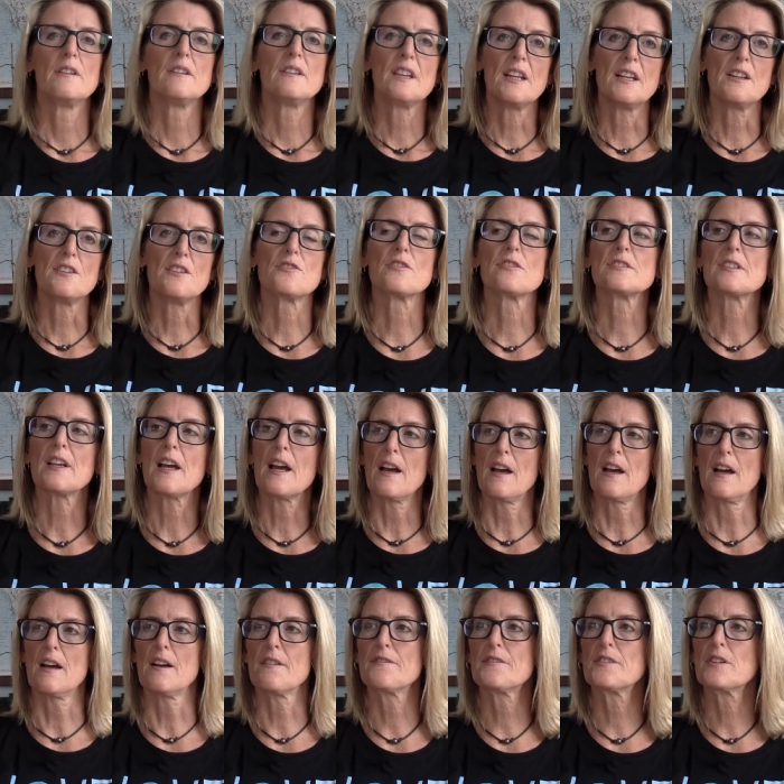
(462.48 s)
Teachers
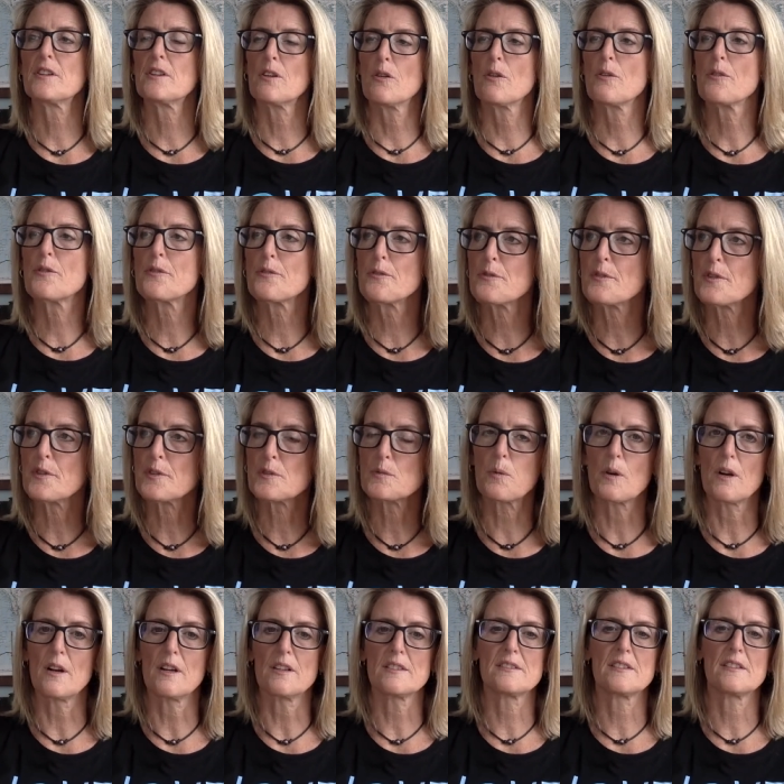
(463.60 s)
have to go through this
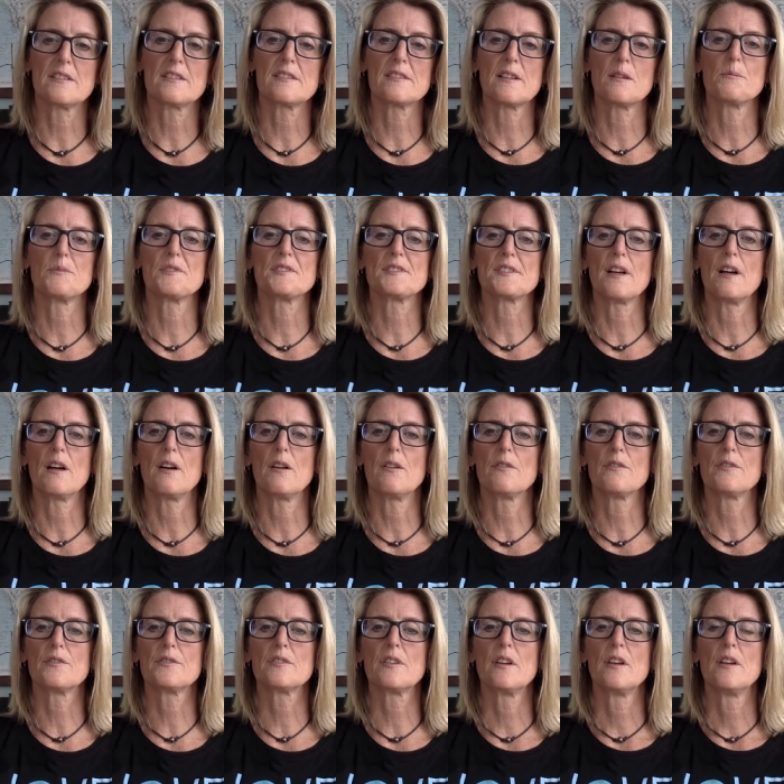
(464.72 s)
process
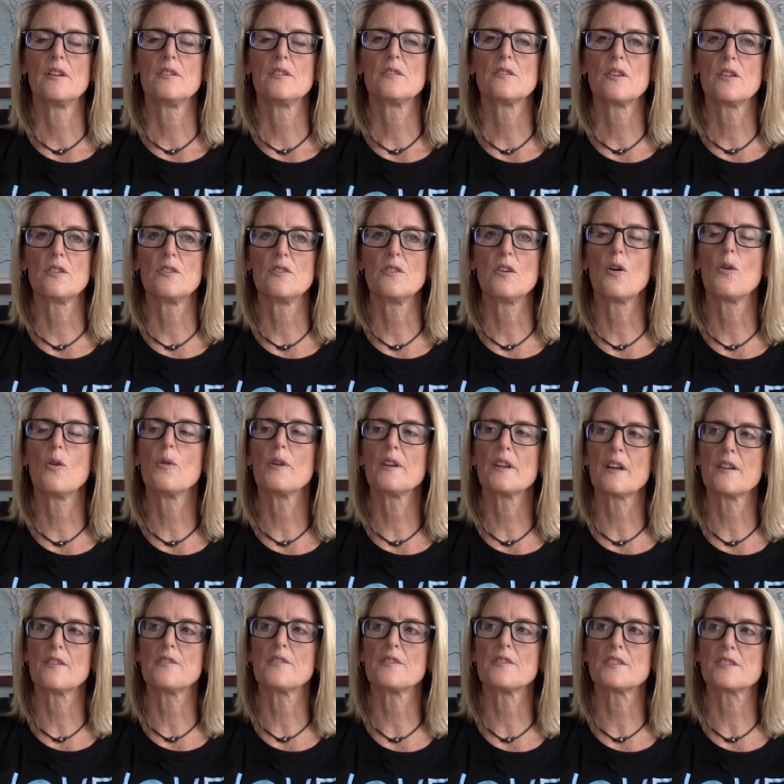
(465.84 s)
themselves to know and
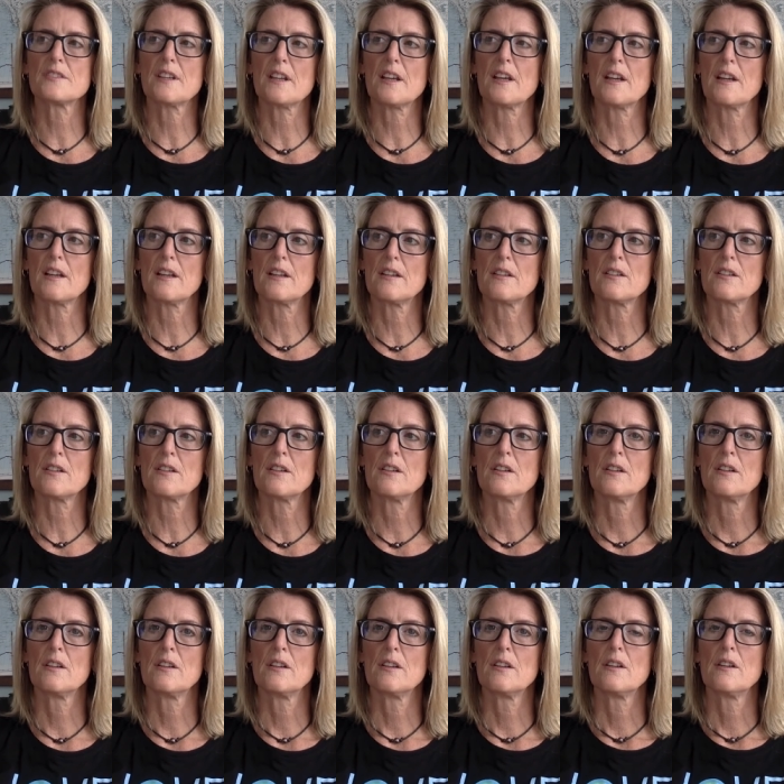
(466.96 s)
understand
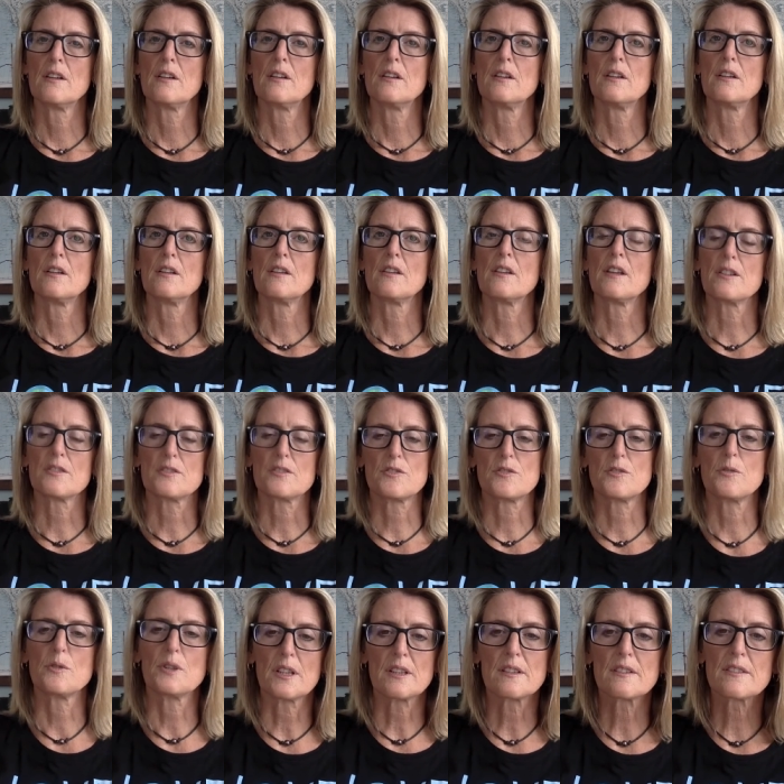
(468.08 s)
their
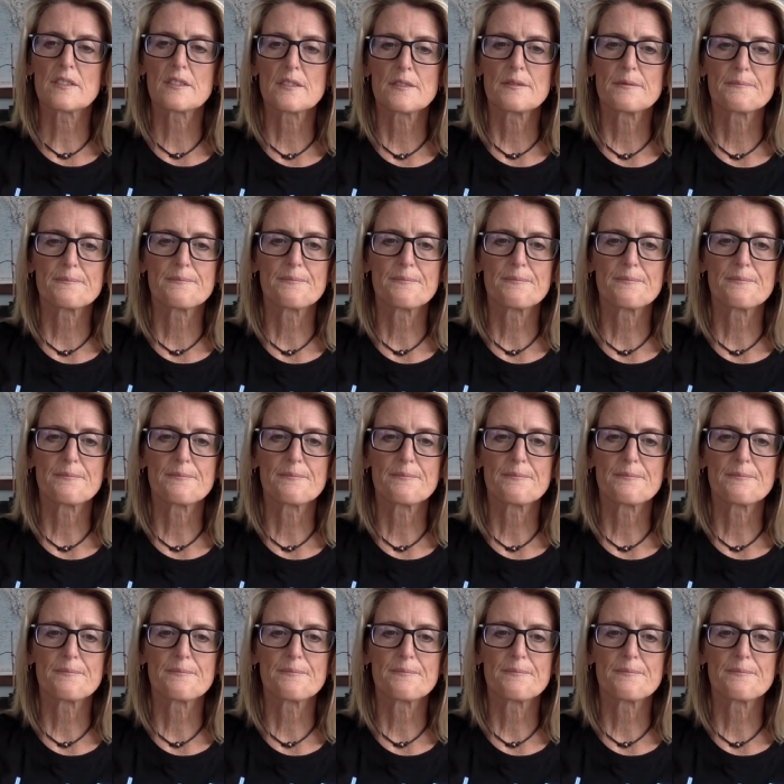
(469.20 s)
students.